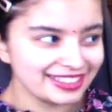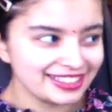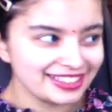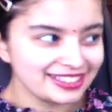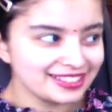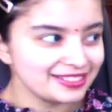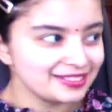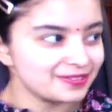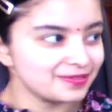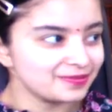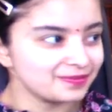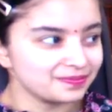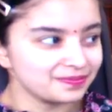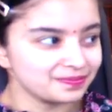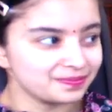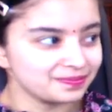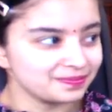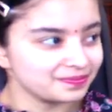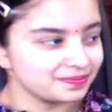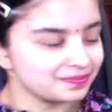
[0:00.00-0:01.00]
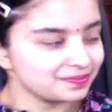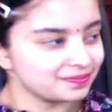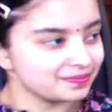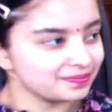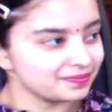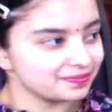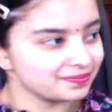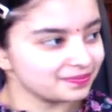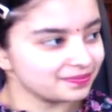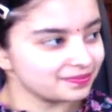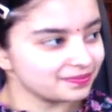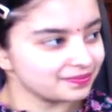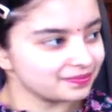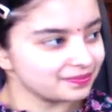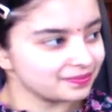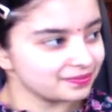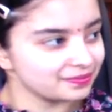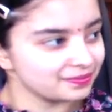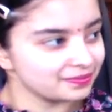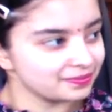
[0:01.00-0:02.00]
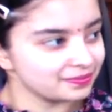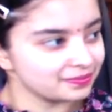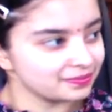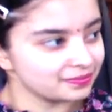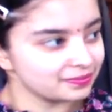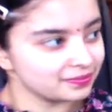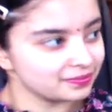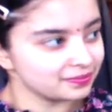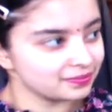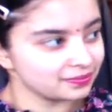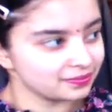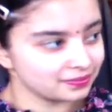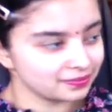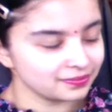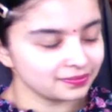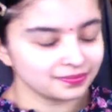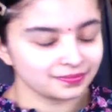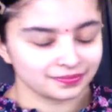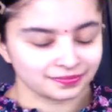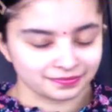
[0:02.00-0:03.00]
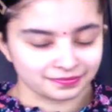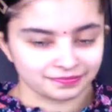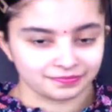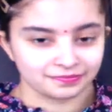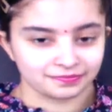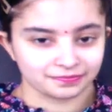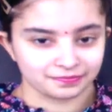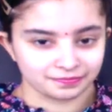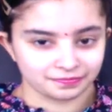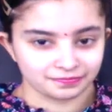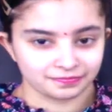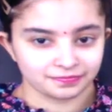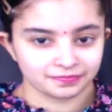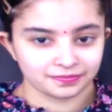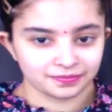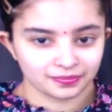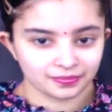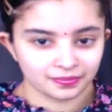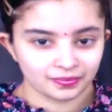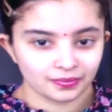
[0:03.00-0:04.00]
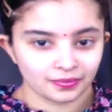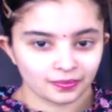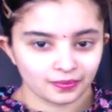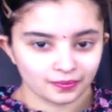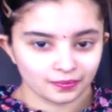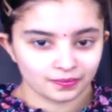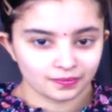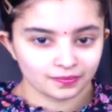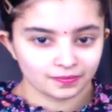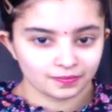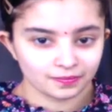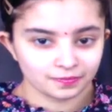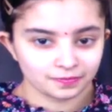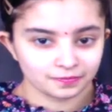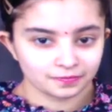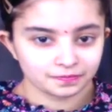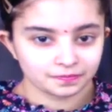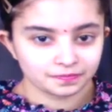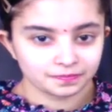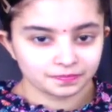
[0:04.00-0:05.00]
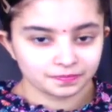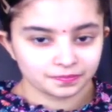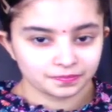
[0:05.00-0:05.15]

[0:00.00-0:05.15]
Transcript: The person shown says nothing.